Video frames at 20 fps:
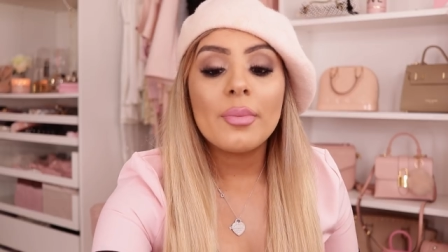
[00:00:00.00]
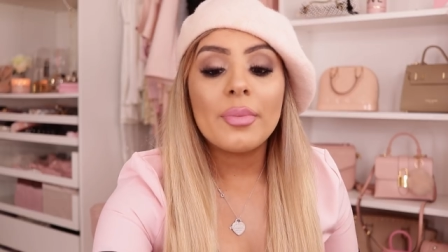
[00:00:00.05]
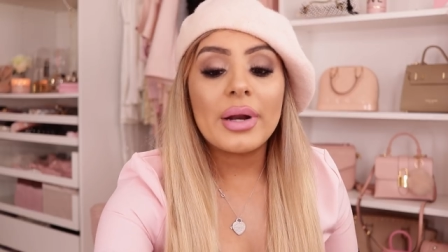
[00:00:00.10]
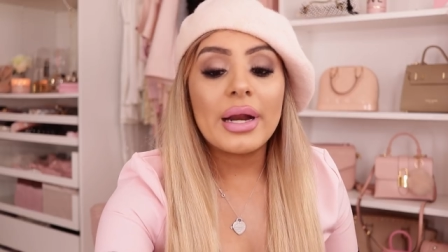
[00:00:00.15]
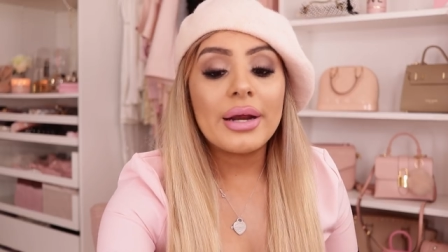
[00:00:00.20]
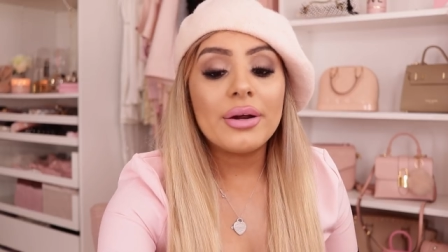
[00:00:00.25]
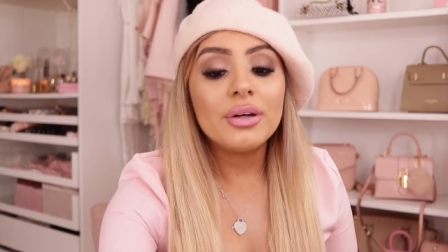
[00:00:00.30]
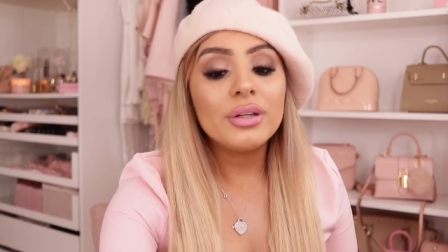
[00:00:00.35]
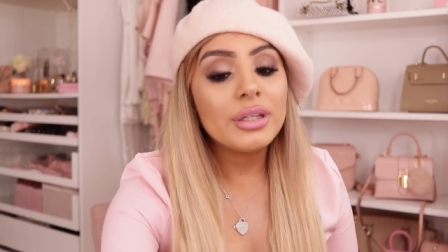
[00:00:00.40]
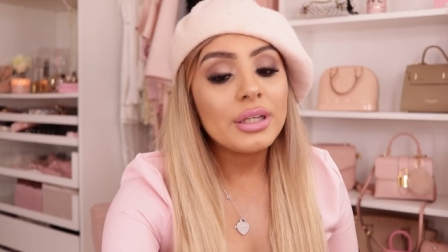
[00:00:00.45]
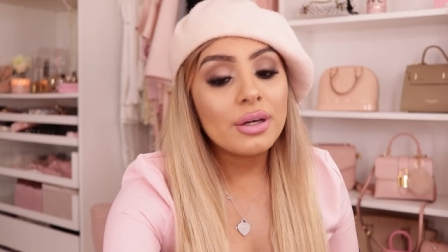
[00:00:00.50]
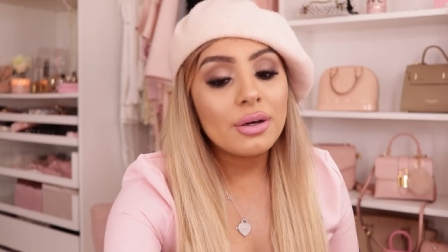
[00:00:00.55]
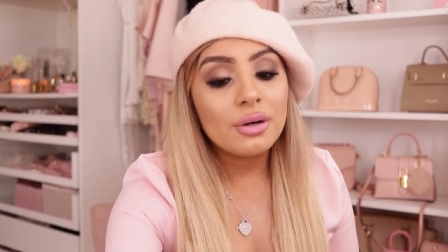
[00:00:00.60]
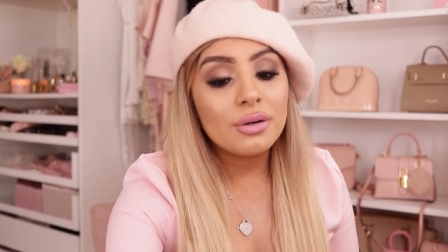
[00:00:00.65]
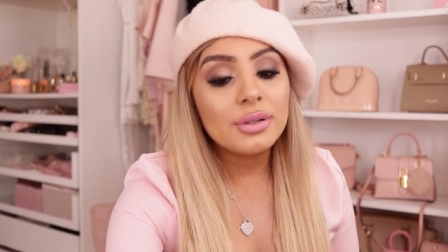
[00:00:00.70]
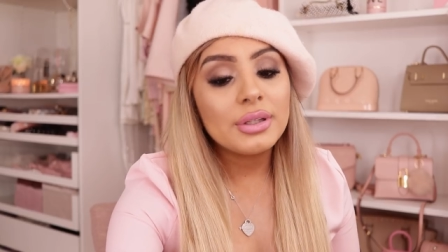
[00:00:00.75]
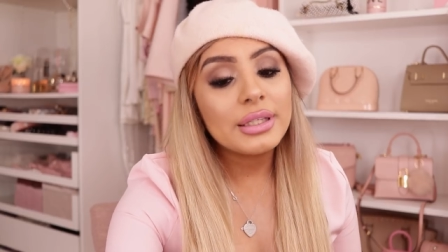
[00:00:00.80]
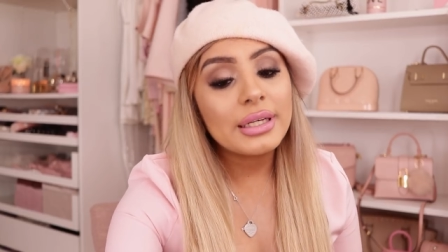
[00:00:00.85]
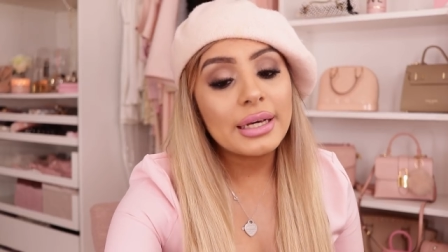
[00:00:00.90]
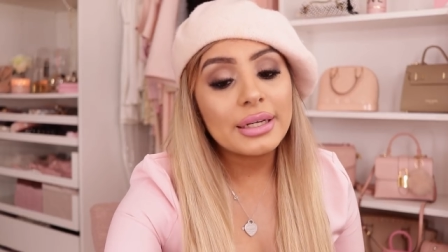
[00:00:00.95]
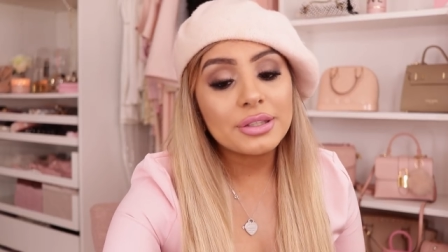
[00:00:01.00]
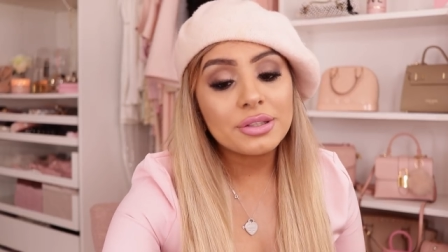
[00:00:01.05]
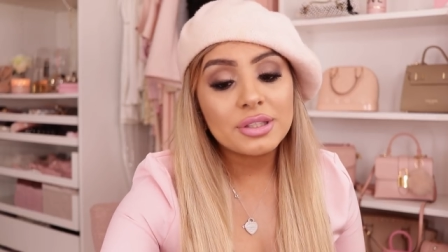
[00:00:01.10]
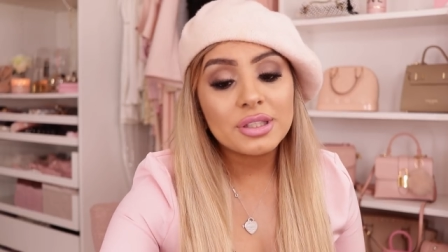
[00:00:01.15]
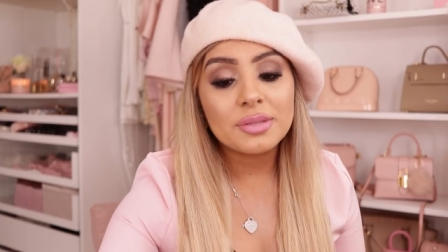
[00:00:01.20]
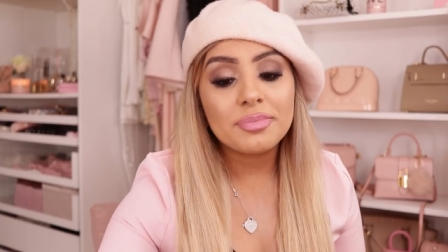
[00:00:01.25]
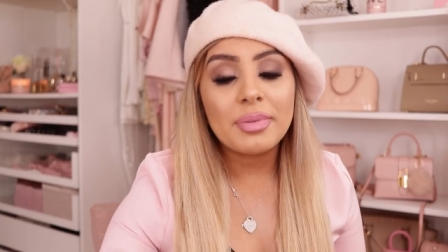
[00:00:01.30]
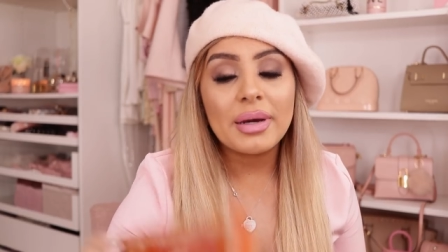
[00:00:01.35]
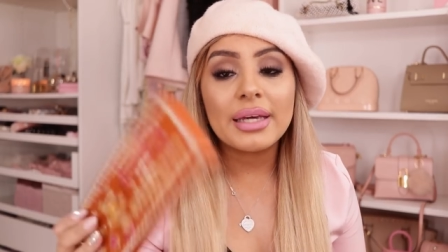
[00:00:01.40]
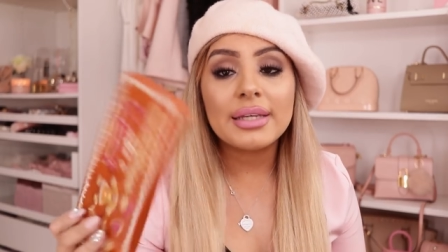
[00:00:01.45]
but I only own the
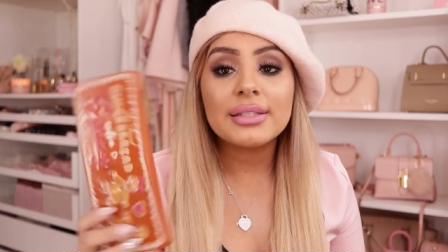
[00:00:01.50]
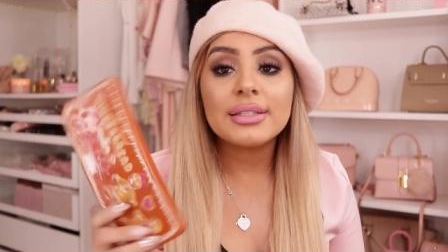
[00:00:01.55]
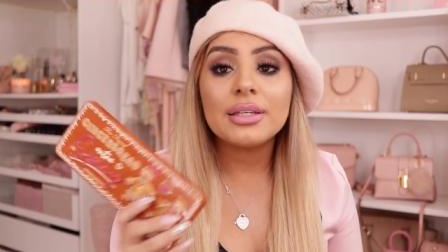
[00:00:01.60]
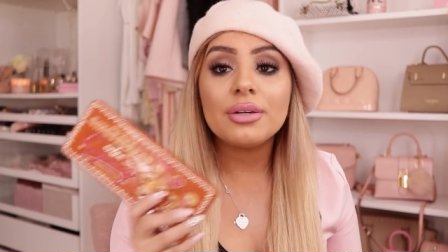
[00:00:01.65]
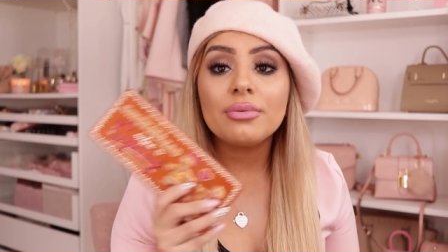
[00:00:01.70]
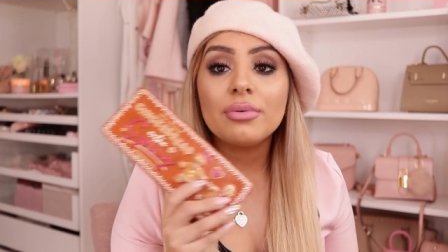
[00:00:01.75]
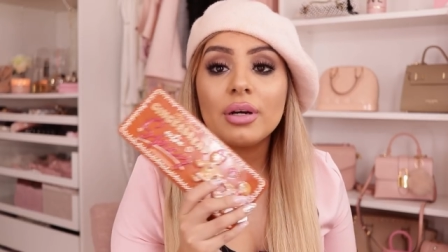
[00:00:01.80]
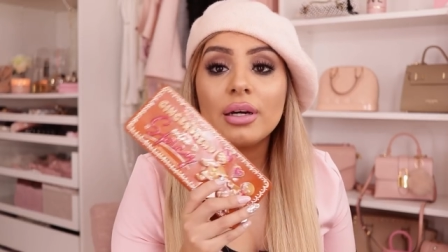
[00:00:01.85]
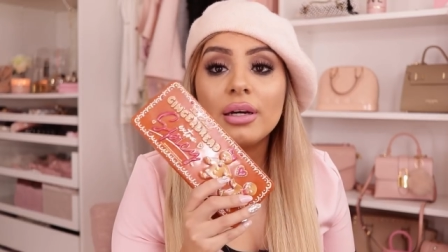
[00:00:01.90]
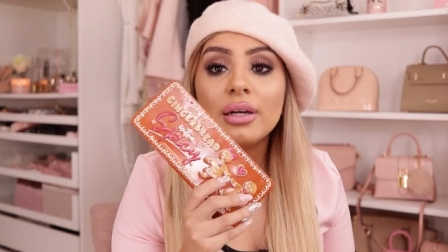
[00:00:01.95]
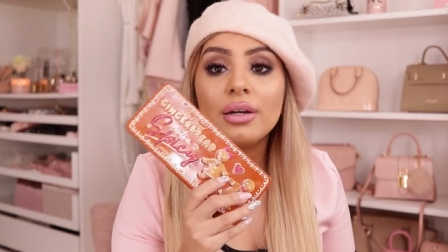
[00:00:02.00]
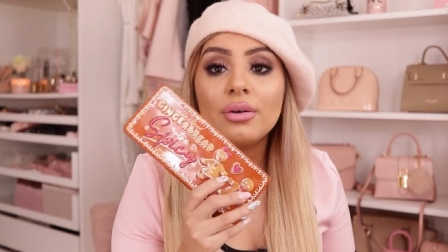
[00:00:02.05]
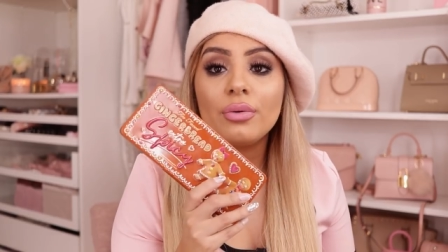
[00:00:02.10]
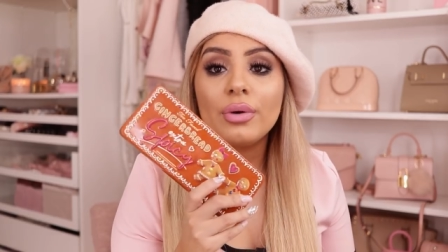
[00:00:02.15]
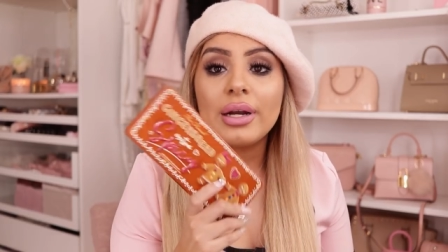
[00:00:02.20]
extra spicy one.